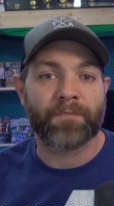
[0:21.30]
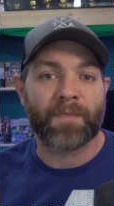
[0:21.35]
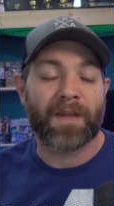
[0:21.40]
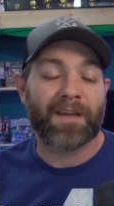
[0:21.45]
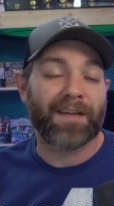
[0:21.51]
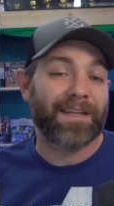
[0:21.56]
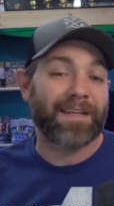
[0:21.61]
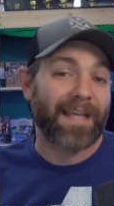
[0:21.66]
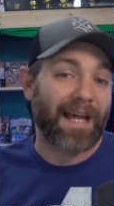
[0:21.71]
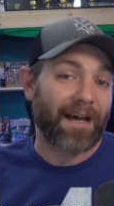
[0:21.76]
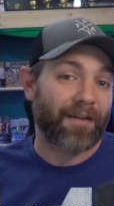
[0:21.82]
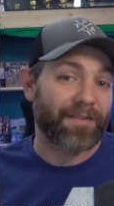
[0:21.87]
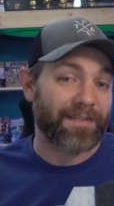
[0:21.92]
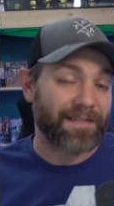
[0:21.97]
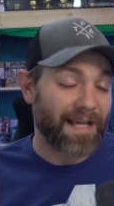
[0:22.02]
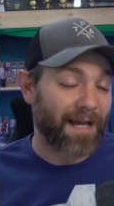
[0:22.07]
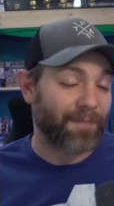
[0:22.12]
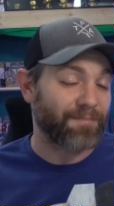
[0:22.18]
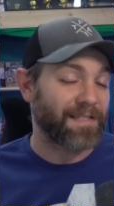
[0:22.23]
Now, the
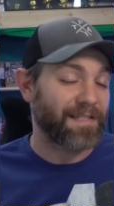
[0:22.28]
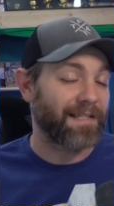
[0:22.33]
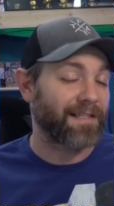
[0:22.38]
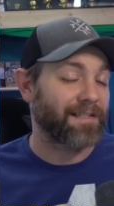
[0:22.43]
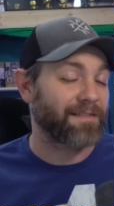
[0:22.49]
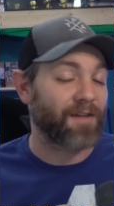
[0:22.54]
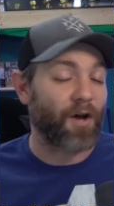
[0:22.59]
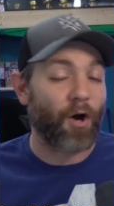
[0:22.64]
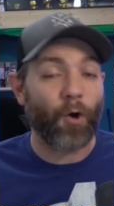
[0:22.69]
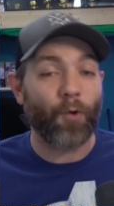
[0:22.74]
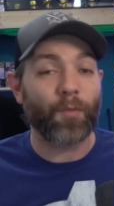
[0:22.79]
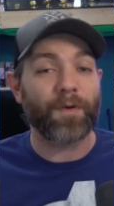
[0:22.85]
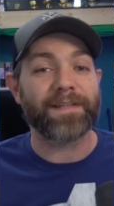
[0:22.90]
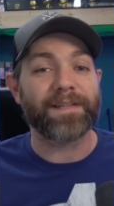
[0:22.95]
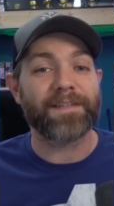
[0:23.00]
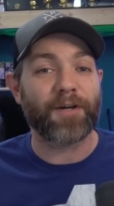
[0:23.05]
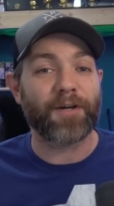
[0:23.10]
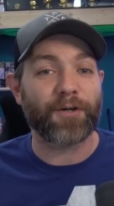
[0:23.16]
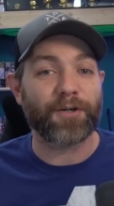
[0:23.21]
top 10 is
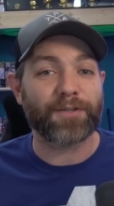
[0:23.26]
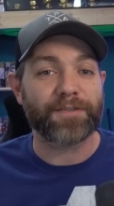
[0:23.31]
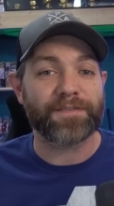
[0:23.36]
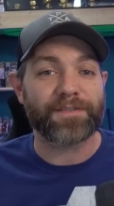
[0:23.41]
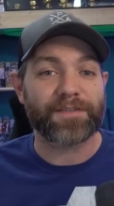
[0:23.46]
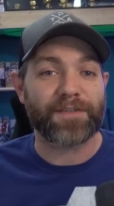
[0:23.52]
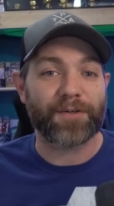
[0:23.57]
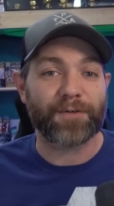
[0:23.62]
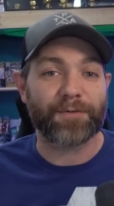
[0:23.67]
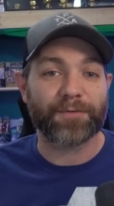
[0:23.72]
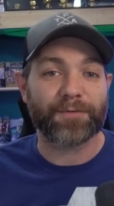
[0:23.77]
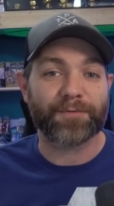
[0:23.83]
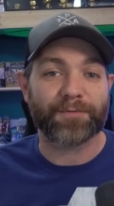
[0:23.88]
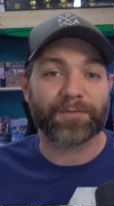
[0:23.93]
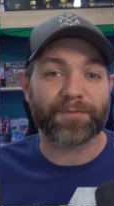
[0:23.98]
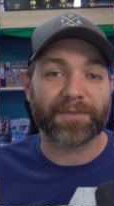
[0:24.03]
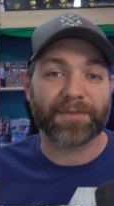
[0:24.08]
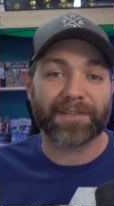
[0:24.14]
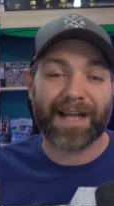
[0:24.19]
always hard, so
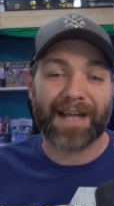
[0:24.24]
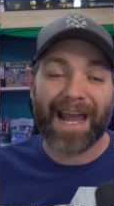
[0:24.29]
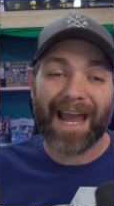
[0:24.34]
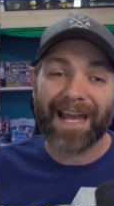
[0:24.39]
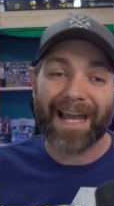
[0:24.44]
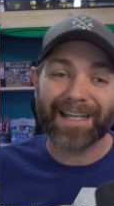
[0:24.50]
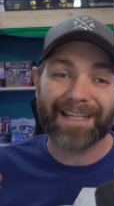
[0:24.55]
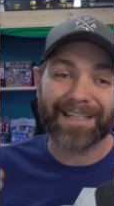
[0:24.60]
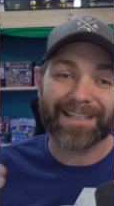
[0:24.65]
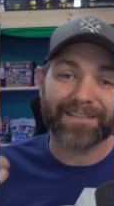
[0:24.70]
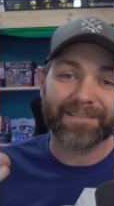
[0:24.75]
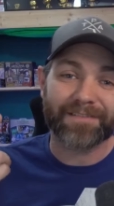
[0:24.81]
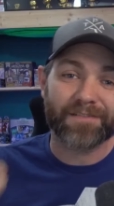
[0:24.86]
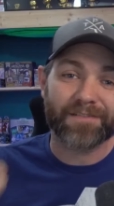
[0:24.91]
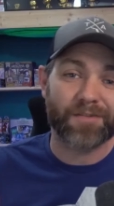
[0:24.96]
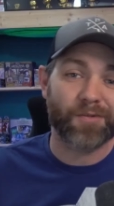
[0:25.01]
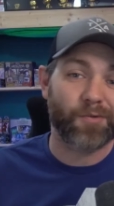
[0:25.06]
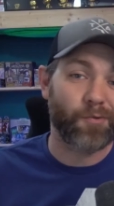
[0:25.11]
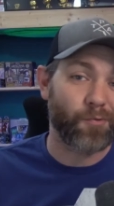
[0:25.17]
we're adding
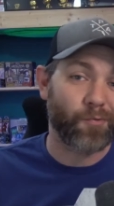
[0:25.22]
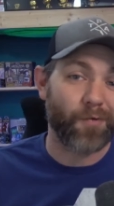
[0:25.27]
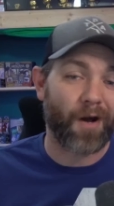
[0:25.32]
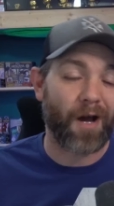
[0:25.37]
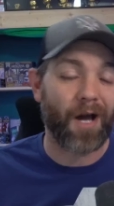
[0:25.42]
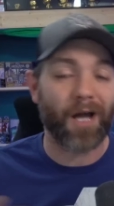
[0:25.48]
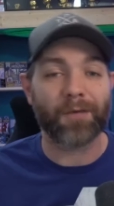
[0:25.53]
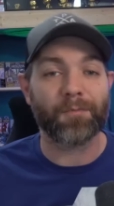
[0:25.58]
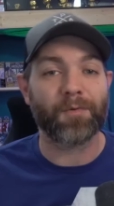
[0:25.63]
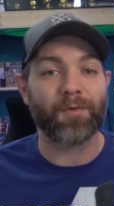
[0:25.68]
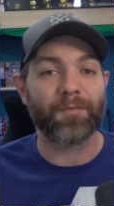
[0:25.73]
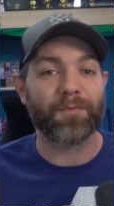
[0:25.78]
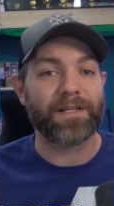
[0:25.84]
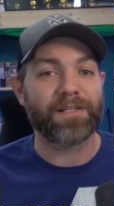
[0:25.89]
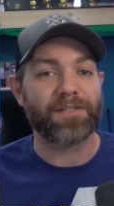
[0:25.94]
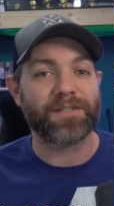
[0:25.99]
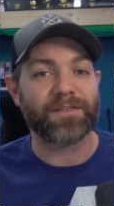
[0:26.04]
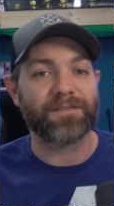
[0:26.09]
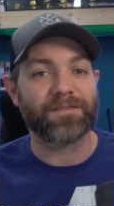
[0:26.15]
2 honorable
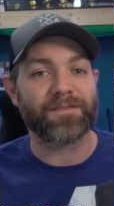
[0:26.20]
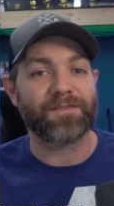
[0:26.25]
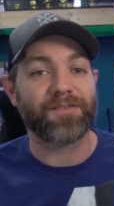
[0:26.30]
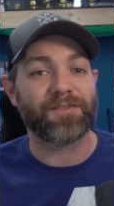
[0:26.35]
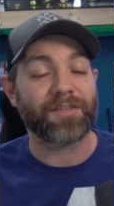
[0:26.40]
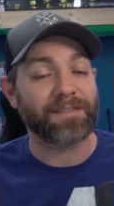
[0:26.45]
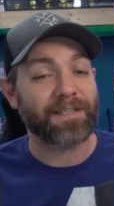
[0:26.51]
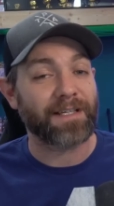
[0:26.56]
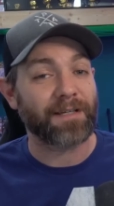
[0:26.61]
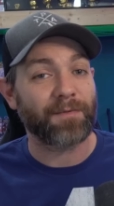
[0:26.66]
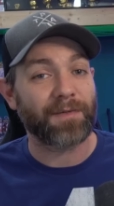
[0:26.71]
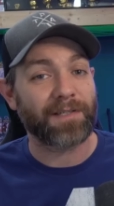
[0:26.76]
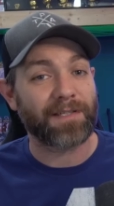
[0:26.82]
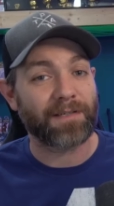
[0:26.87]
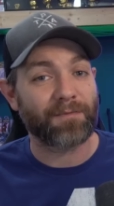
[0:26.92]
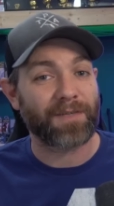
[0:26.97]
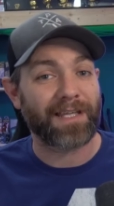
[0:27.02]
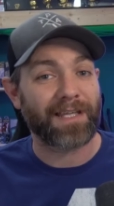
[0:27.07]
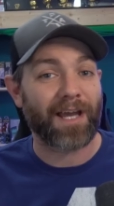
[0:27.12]
mentions, just like we did
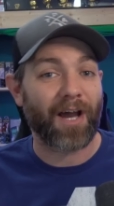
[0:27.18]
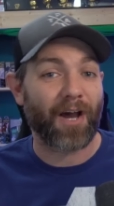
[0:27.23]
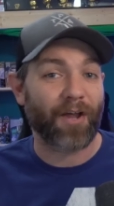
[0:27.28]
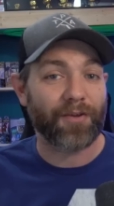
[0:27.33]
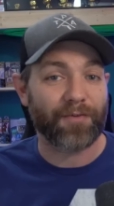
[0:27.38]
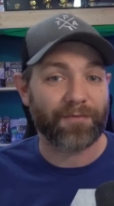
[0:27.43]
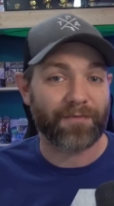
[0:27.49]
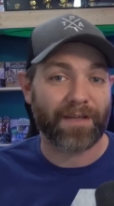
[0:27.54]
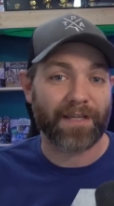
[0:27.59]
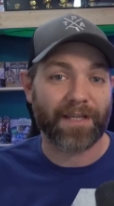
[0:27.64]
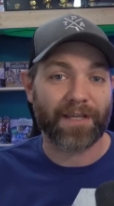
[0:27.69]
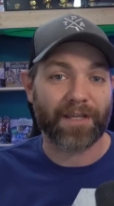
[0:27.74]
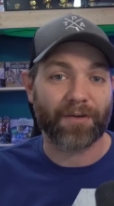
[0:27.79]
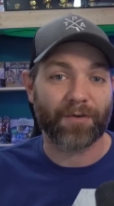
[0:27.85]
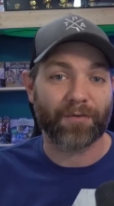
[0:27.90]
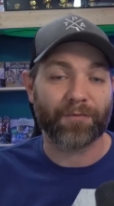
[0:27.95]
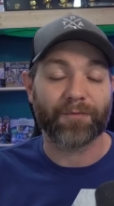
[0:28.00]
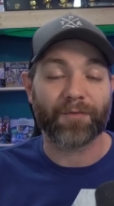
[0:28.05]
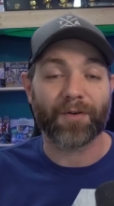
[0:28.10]
with the other
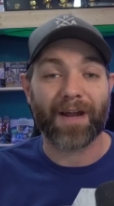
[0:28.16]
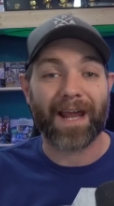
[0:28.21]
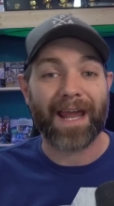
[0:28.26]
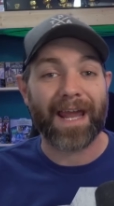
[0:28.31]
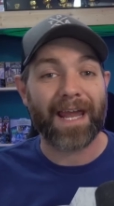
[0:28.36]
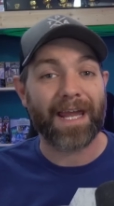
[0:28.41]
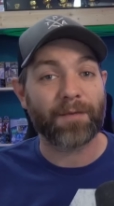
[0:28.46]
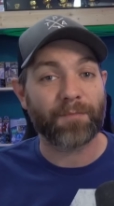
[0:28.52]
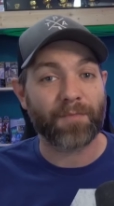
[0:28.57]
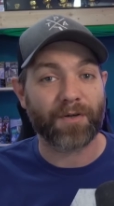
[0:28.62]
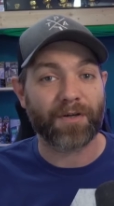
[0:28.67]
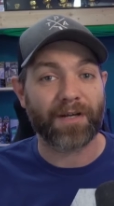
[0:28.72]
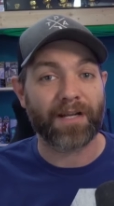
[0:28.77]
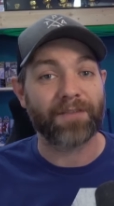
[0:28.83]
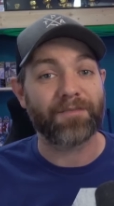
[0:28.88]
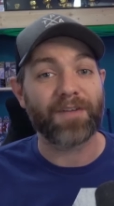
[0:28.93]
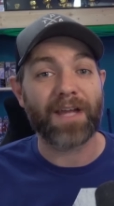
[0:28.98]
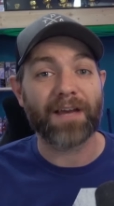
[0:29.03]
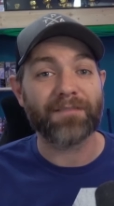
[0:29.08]
video for Amber. And
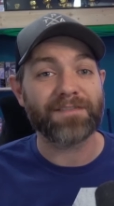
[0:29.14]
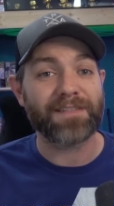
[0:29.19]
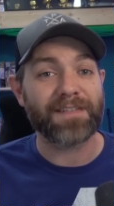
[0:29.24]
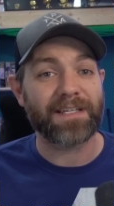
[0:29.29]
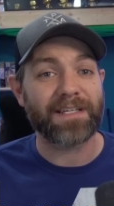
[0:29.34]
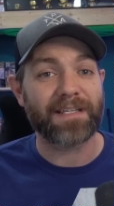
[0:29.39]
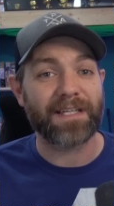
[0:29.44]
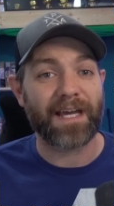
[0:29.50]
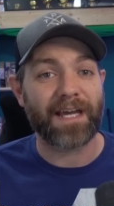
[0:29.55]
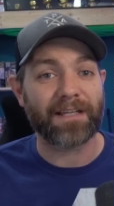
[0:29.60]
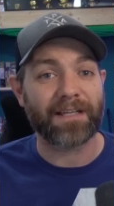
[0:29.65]
if you haven't seen that,